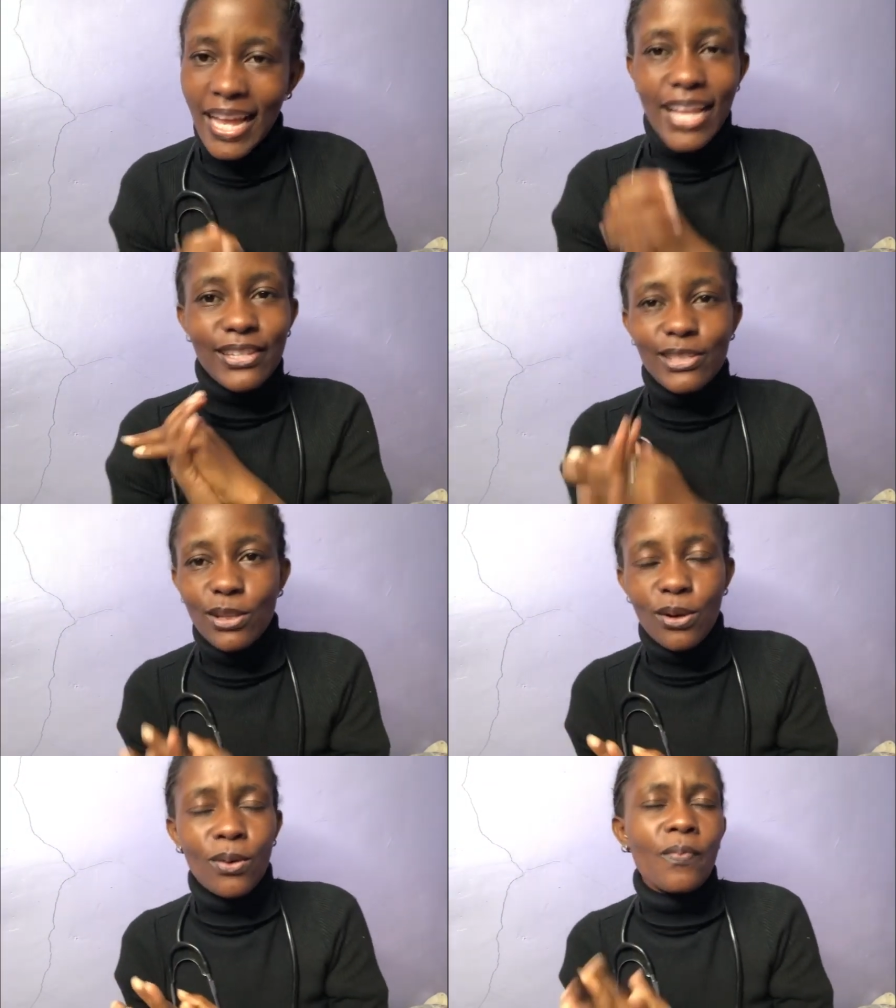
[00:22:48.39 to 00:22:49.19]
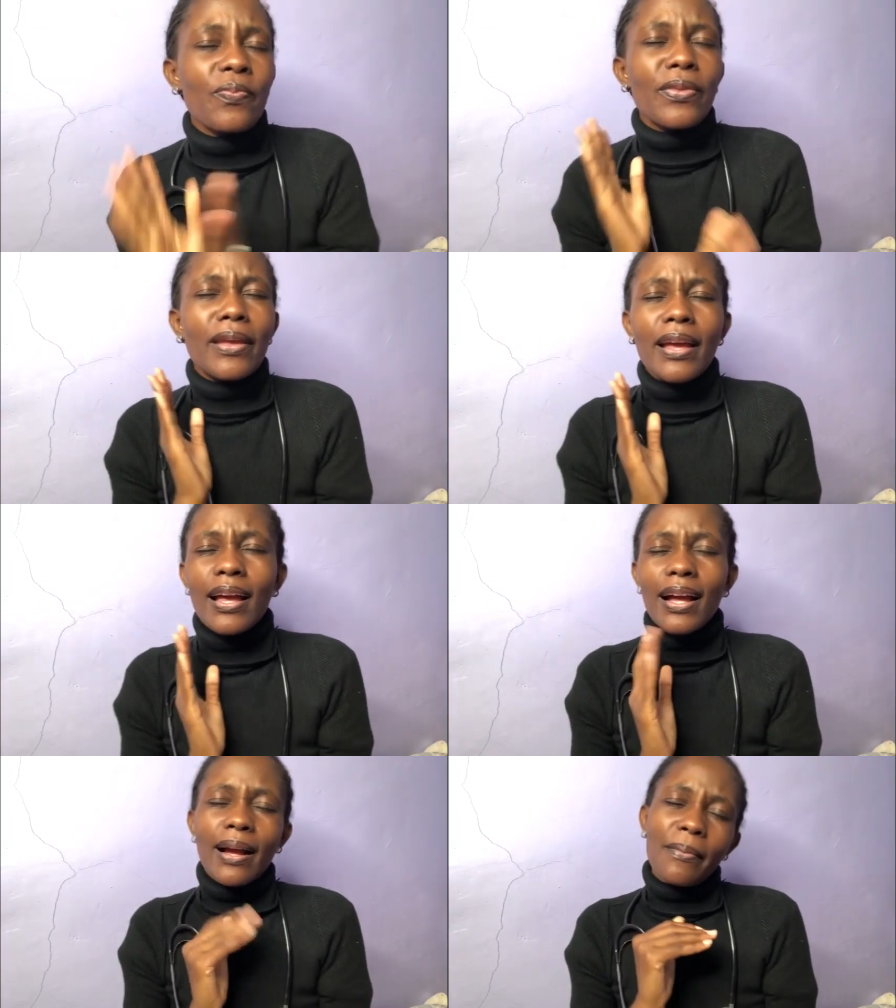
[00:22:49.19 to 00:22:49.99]
So
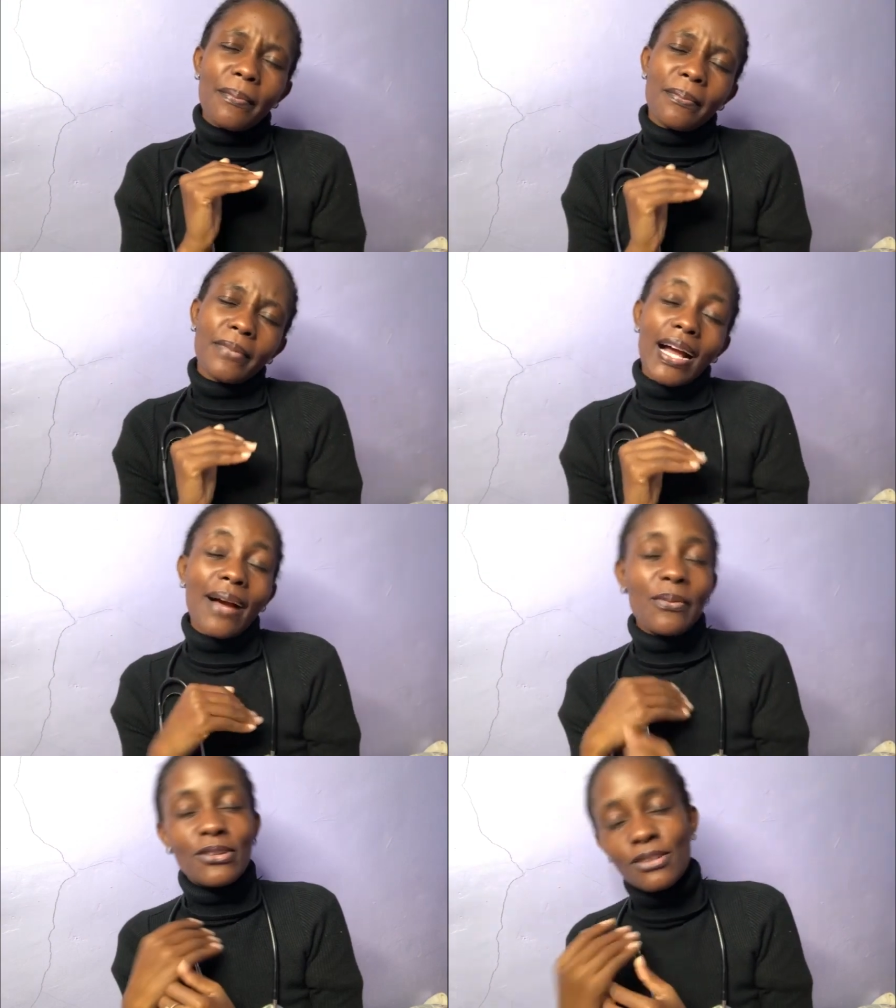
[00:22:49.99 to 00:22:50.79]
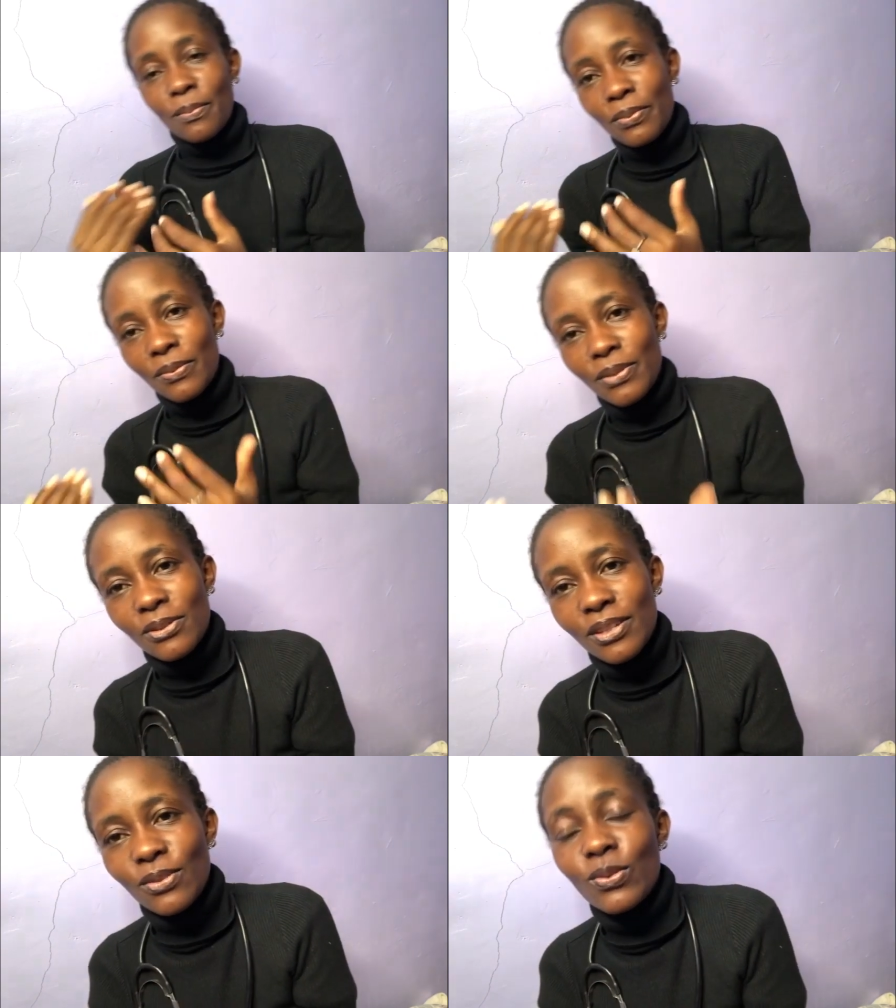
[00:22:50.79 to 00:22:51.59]
I'm also
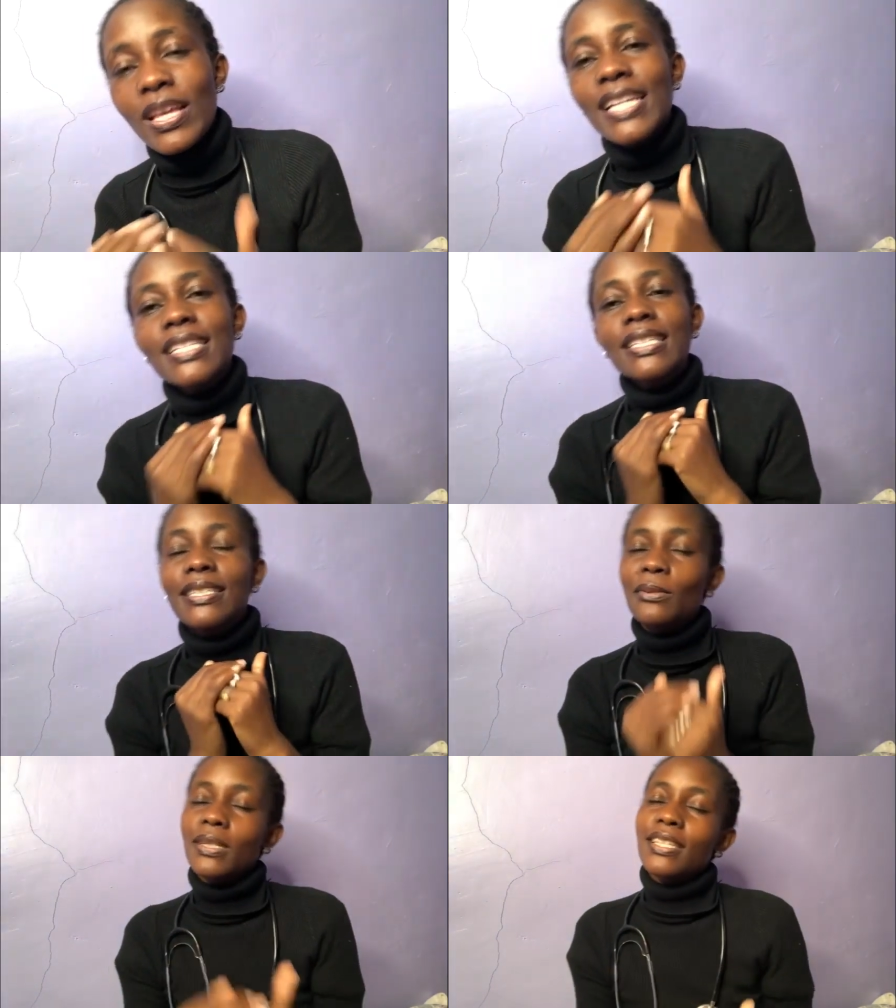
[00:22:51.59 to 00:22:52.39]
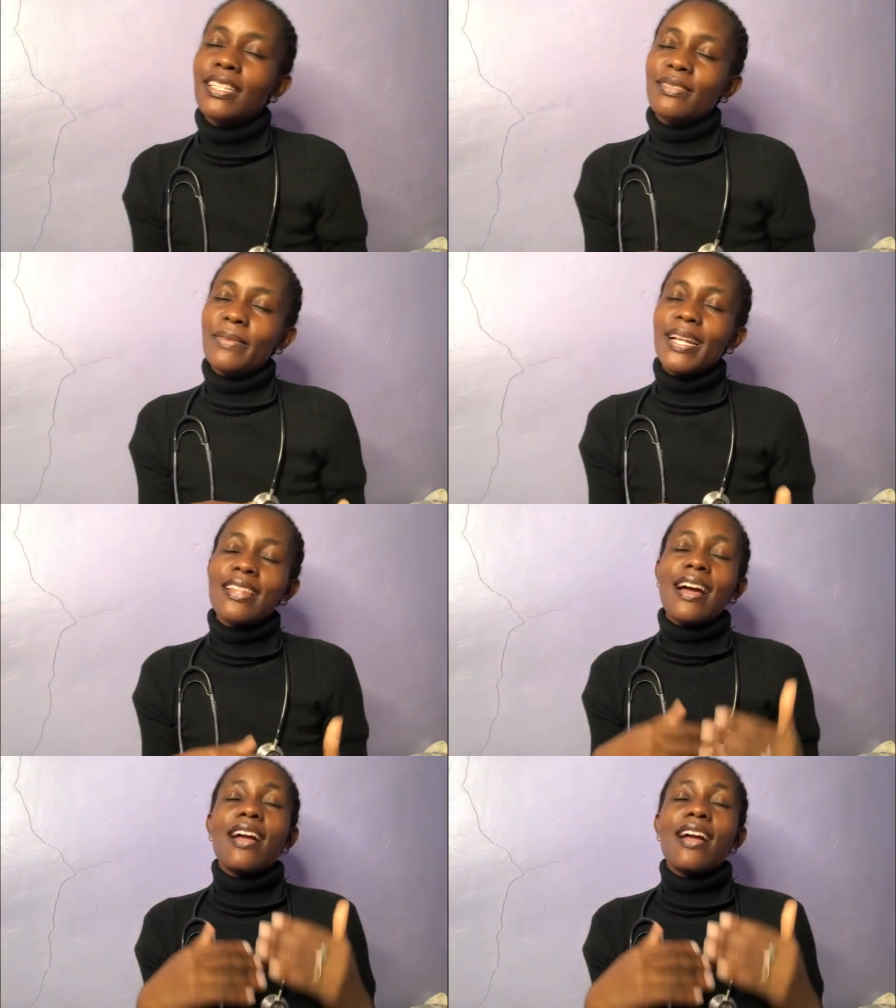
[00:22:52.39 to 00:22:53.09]
promising you that during this month